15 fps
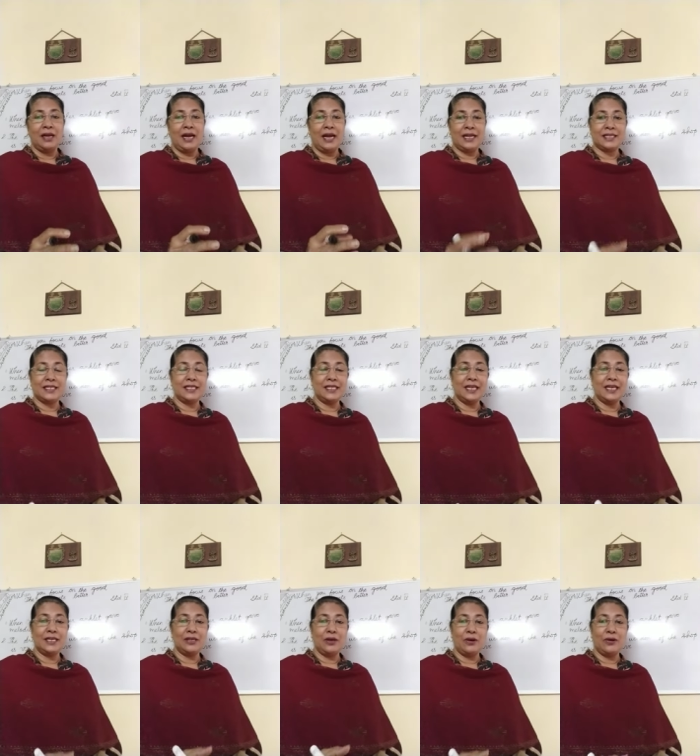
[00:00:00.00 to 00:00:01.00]

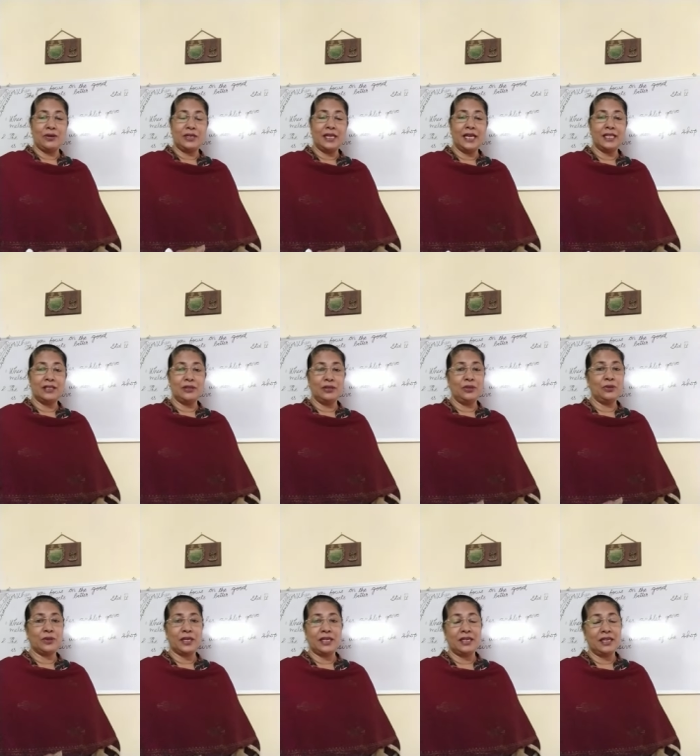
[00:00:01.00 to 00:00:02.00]
accident or death, you
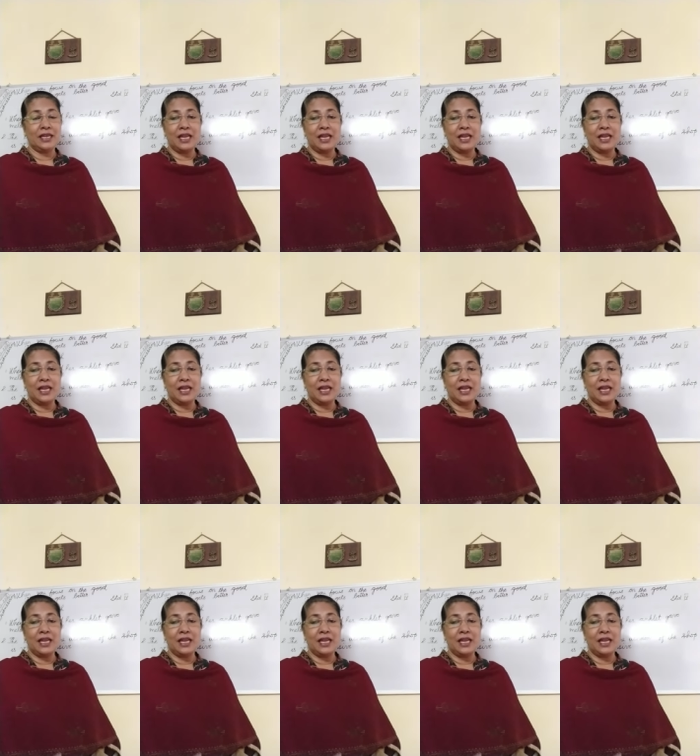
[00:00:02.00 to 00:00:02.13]
can